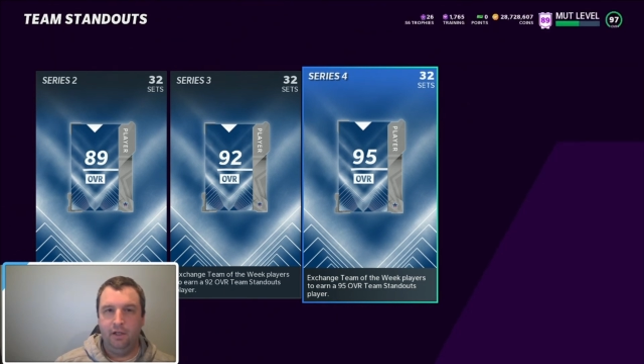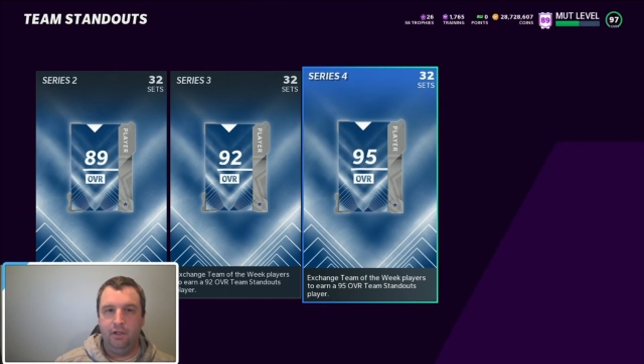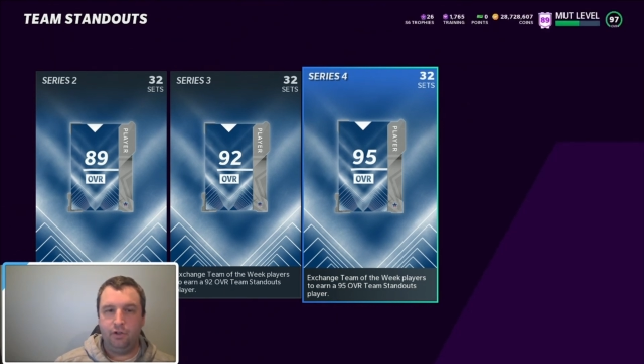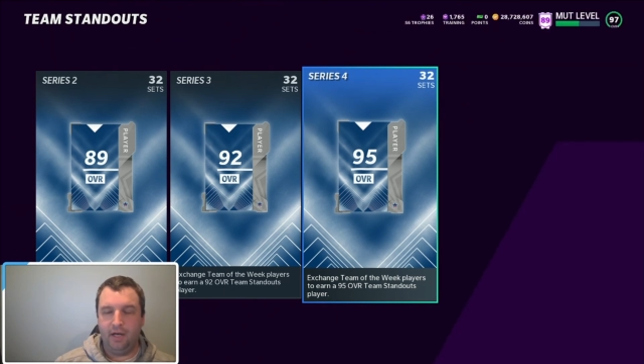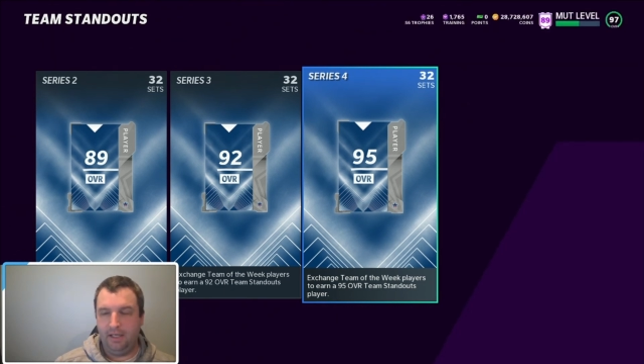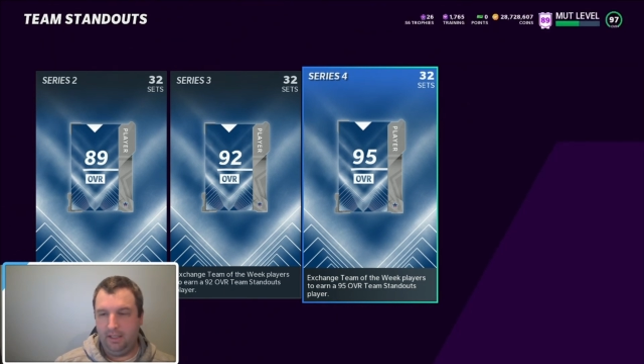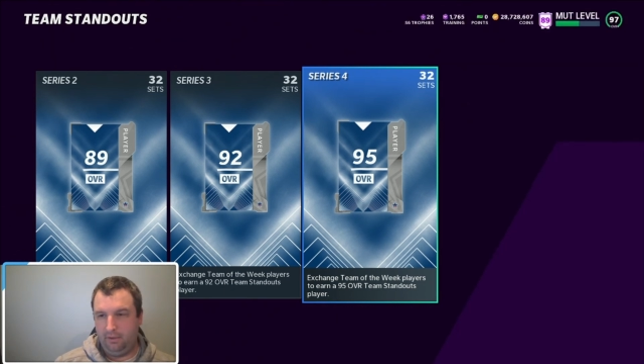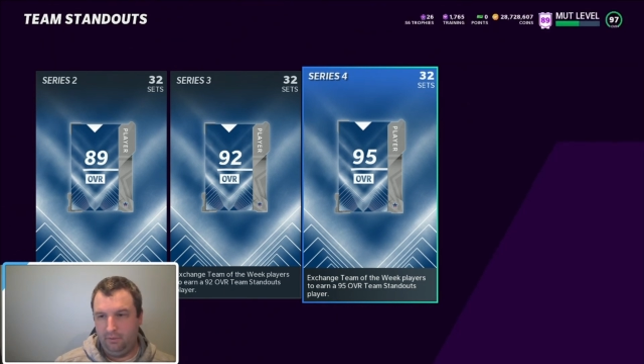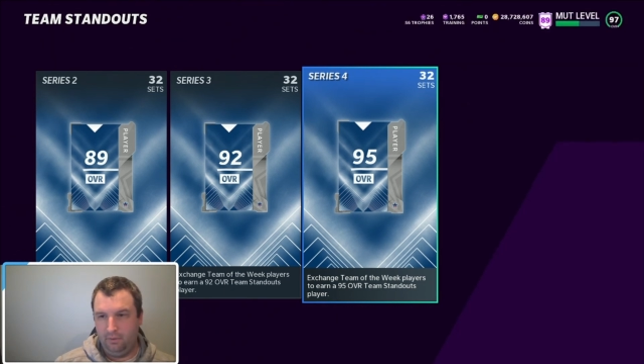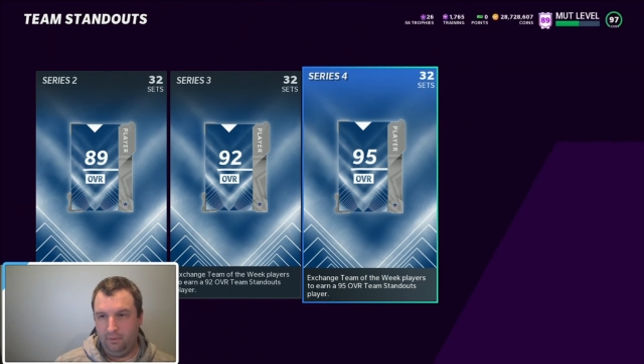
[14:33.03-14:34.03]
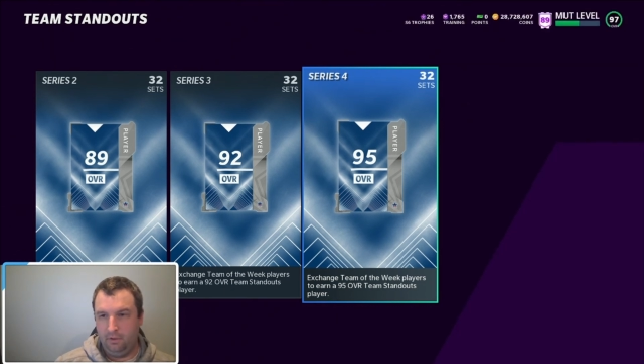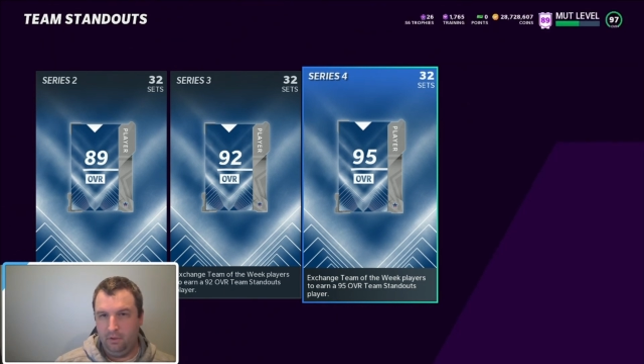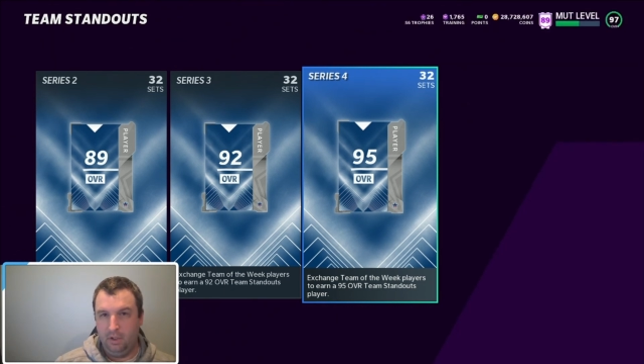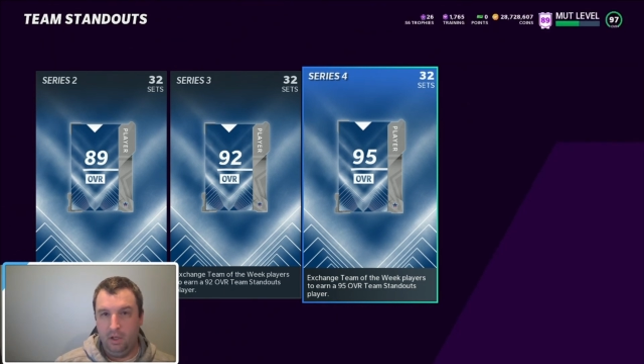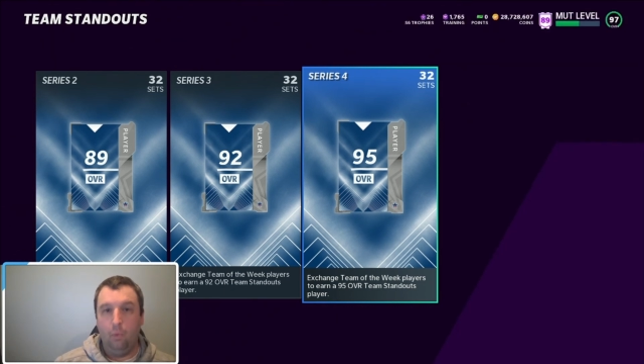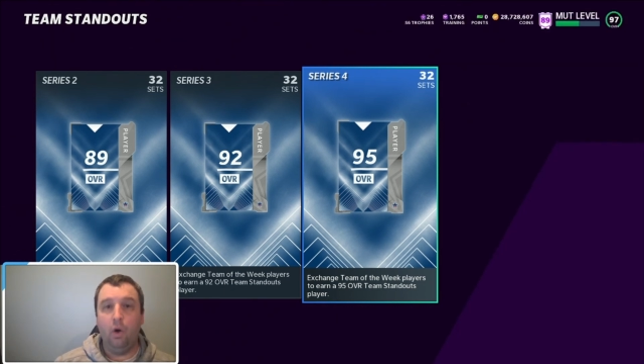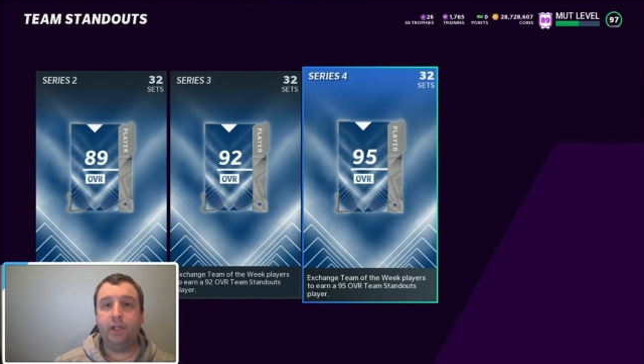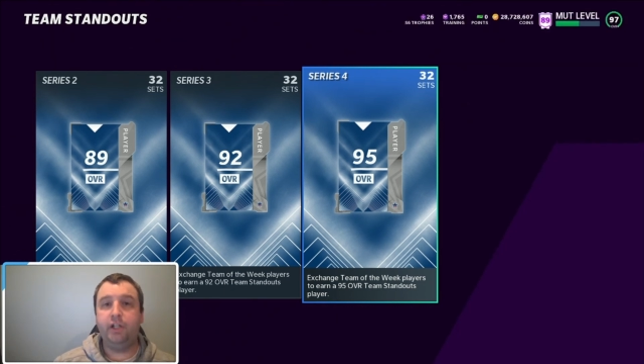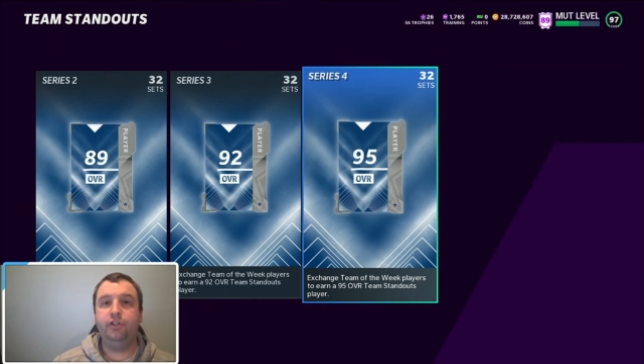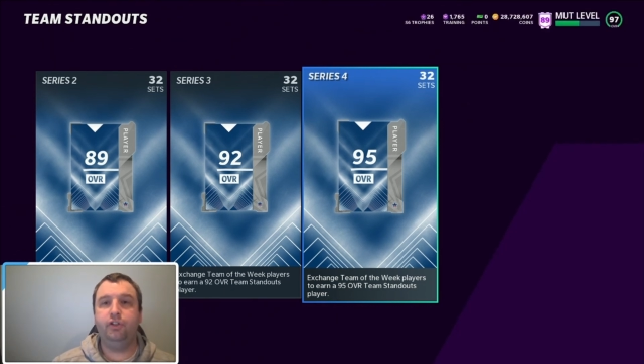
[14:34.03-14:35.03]
training. What
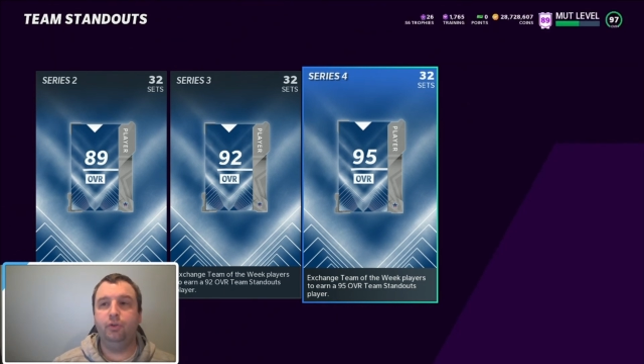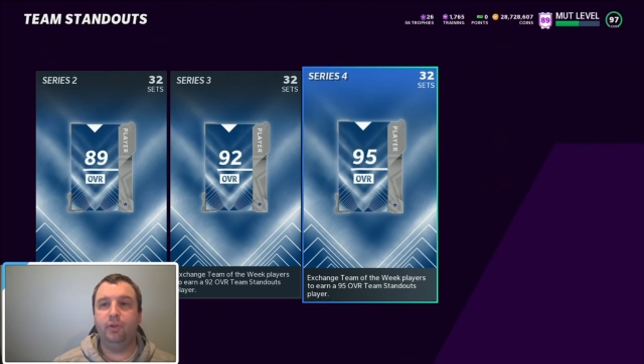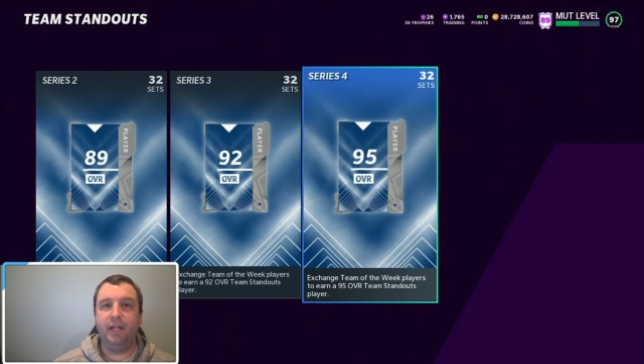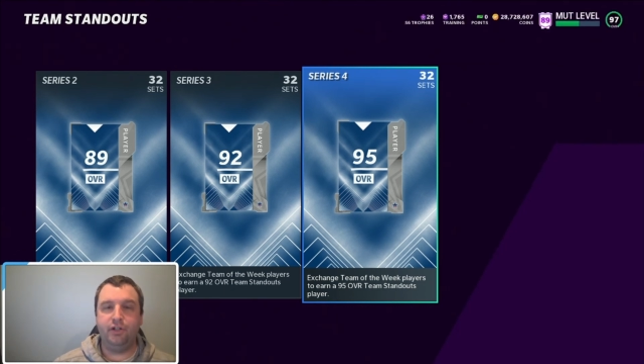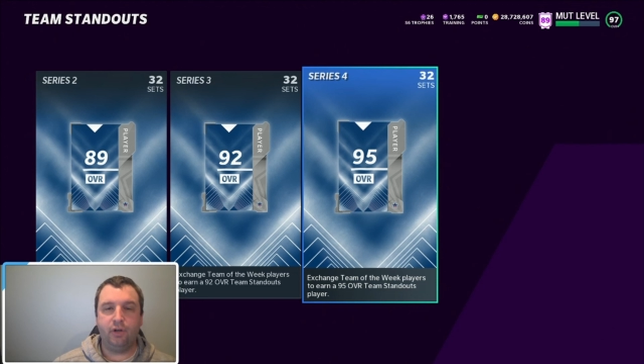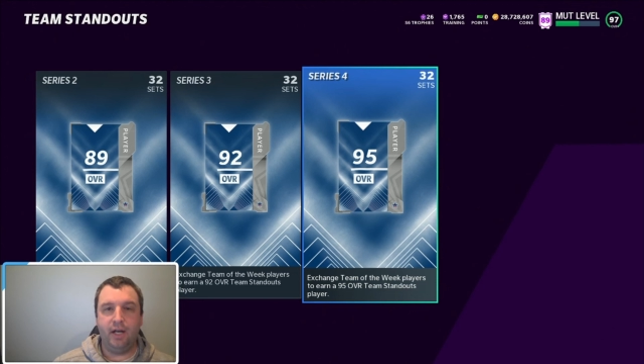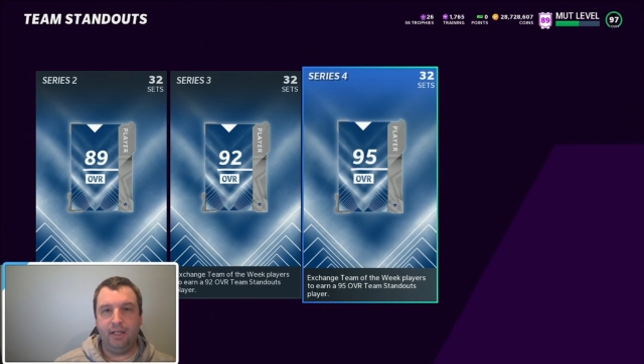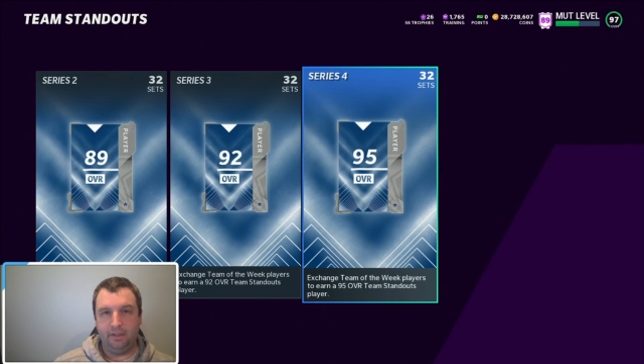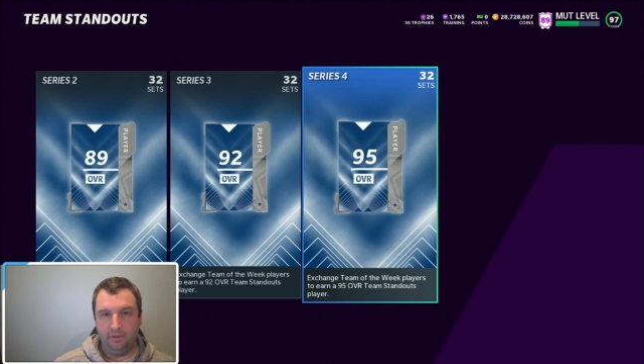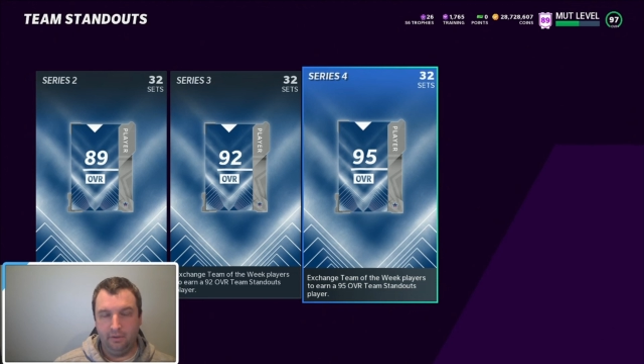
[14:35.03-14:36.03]
could you do with that training?